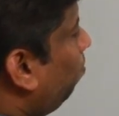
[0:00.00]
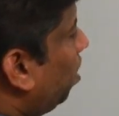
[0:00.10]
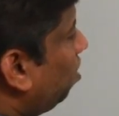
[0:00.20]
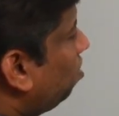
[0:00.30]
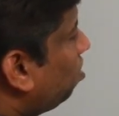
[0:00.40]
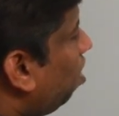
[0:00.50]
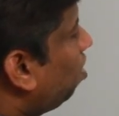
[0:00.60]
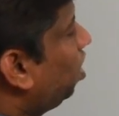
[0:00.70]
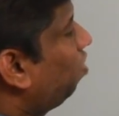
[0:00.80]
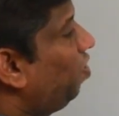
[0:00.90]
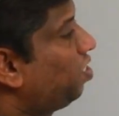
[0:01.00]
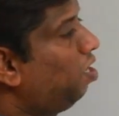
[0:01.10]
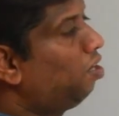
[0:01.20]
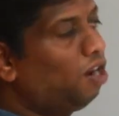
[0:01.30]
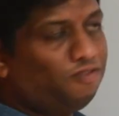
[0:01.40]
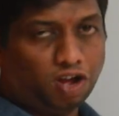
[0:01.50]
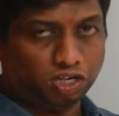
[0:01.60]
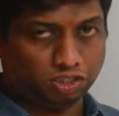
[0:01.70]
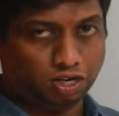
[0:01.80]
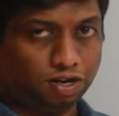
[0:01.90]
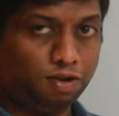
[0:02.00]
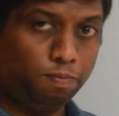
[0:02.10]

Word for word: Merge sort and quick sort are faster.